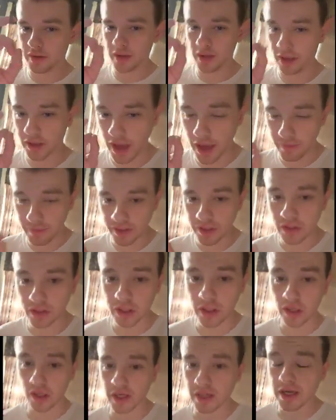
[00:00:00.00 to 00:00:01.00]
An
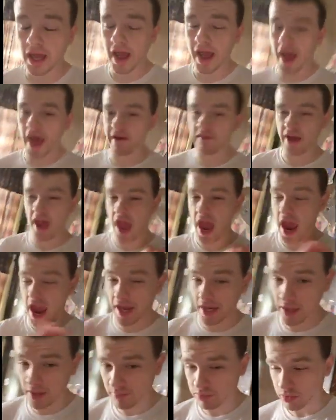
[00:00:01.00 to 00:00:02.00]
MSUDer cannot have
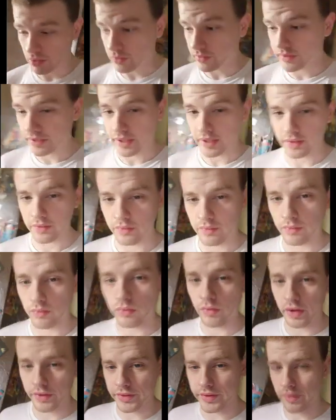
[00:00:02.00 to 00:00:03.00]
any protein
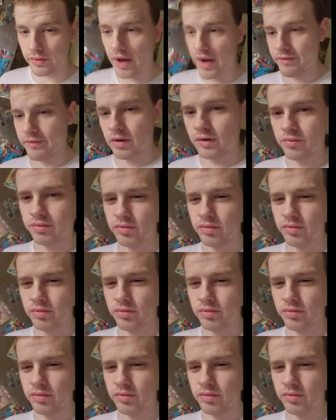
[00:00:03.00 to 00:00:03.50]
whatsoever,